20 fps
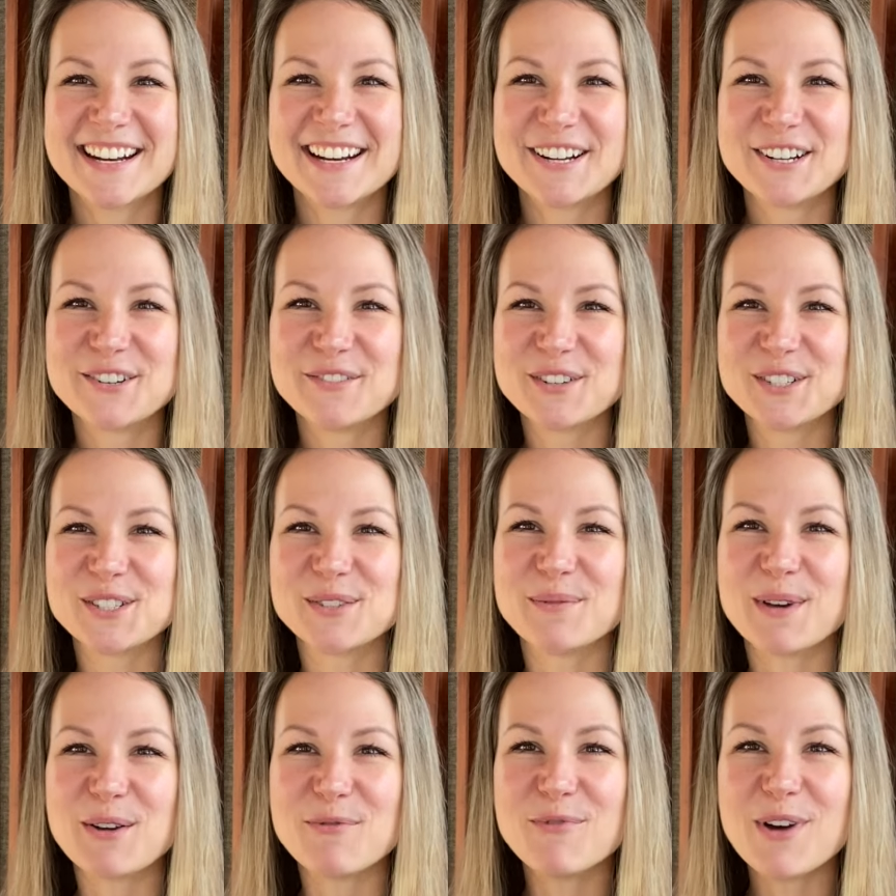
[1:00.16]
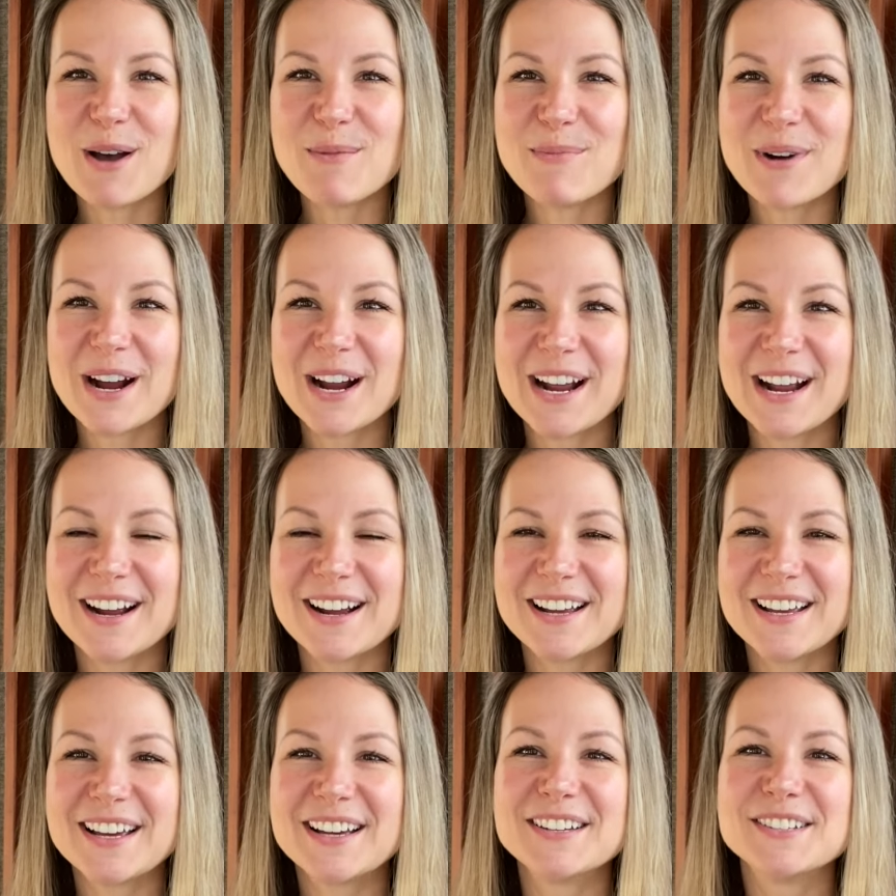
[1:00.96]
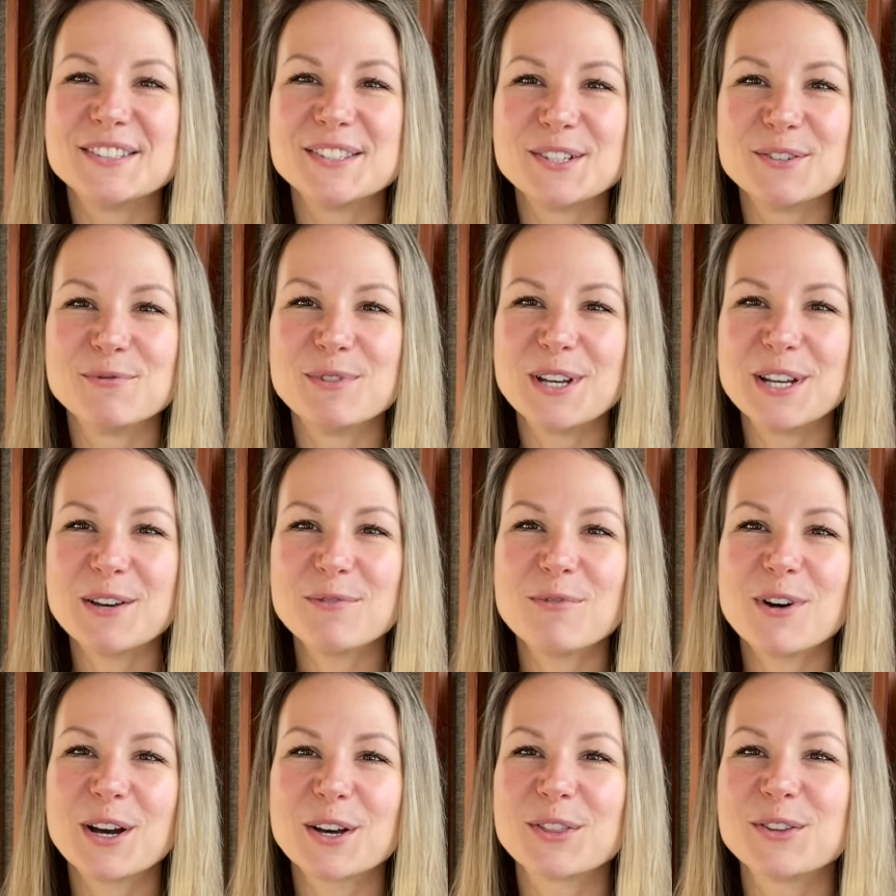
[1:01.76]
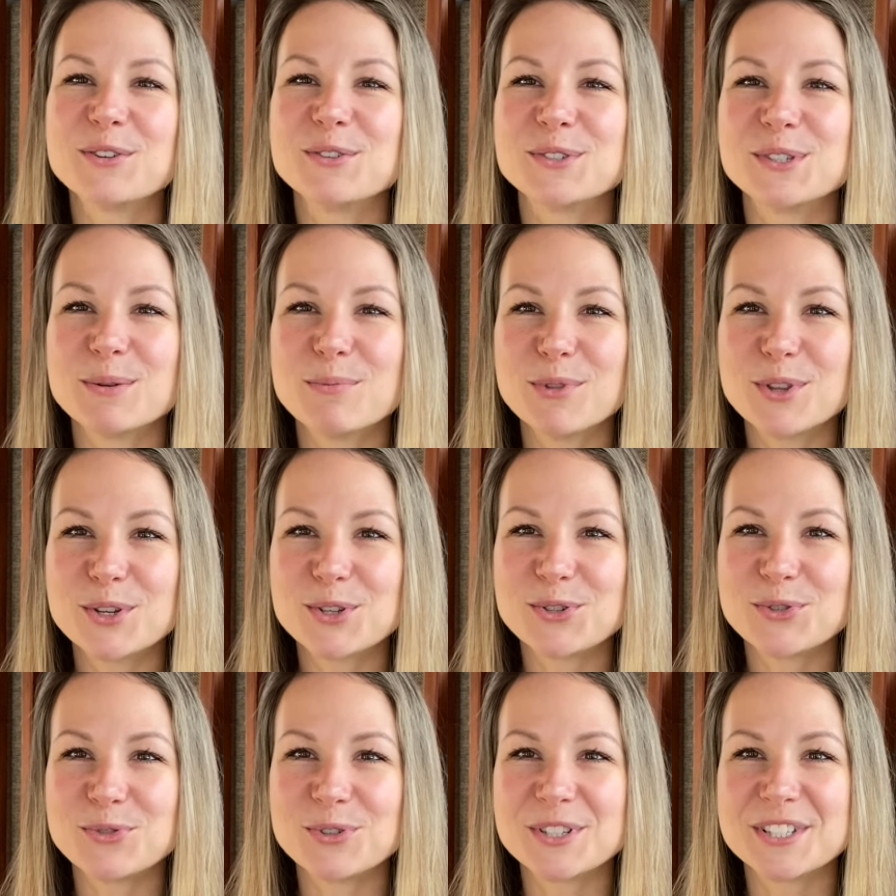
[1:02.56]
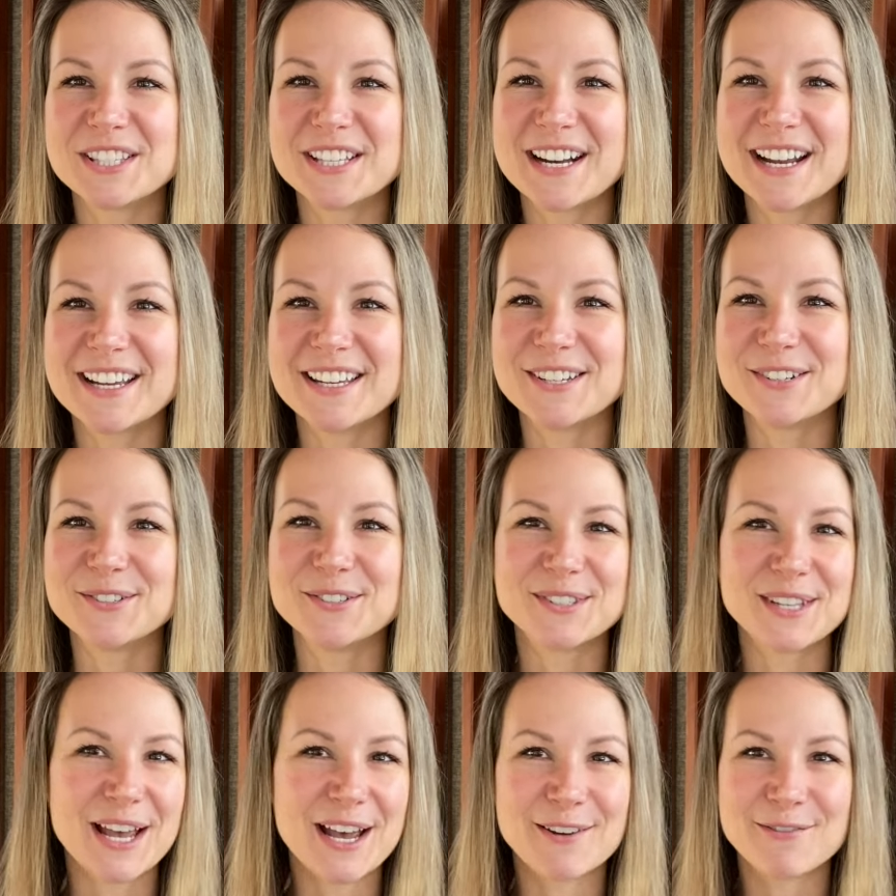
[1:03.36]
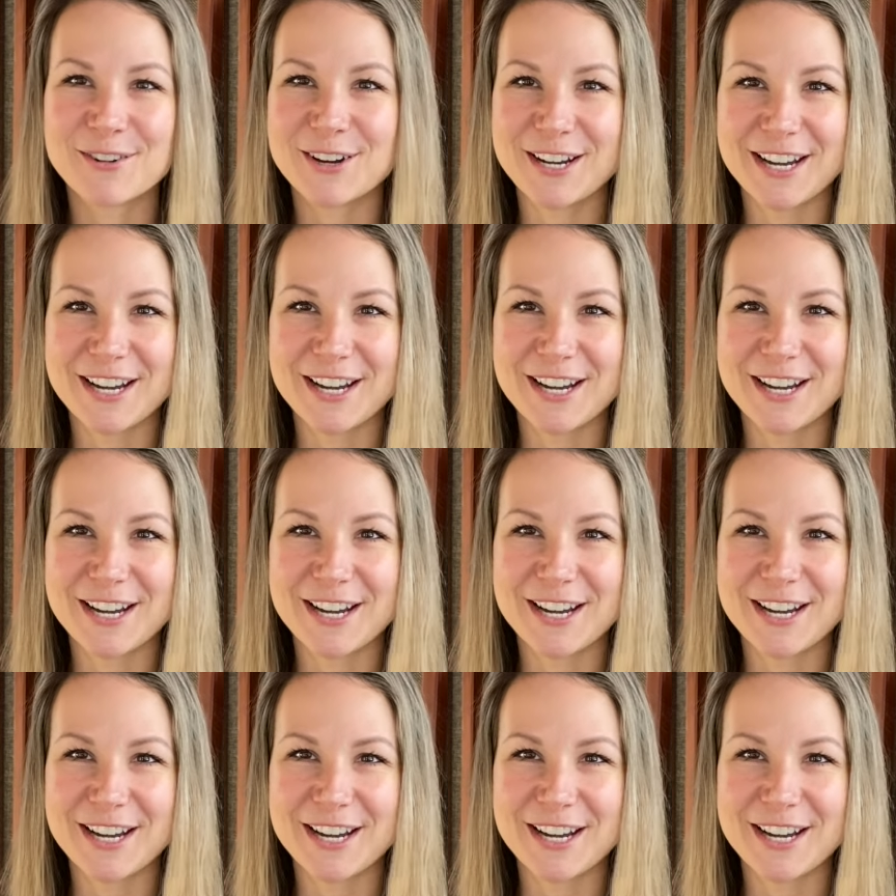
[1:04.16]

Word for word: on over to my wet bar area so we can walk through some of the tools that I use every